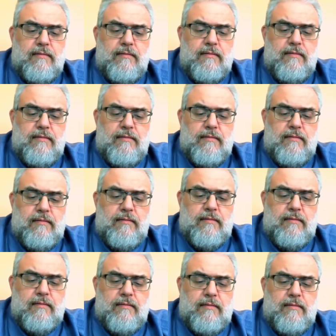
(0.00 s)

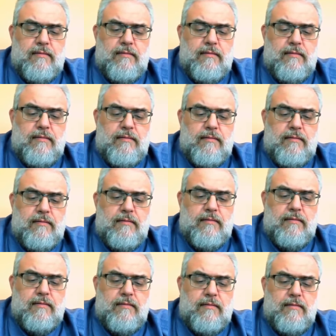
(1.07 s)

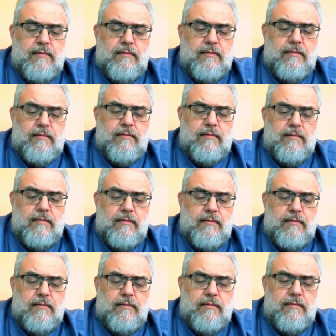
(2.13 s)

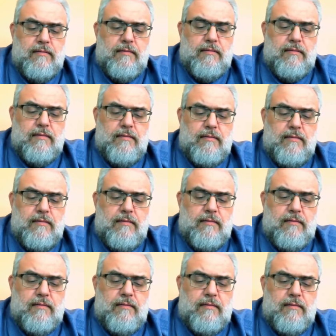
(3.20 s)

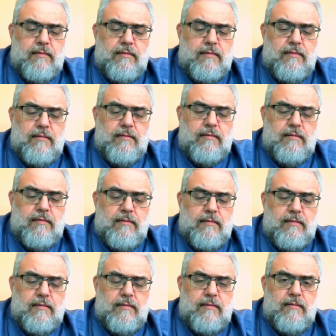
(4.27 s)

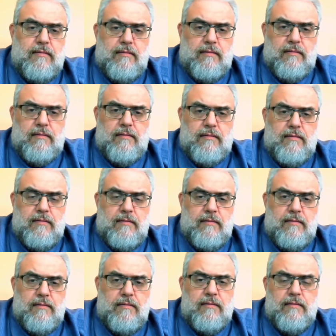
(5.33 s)

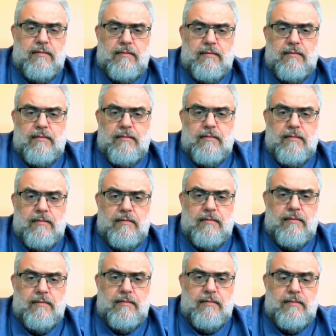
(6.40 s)

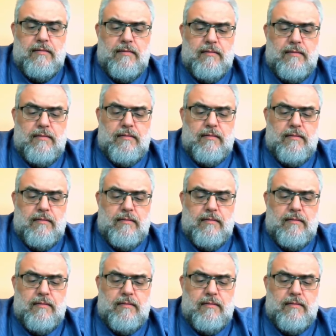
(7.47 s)
[no speech]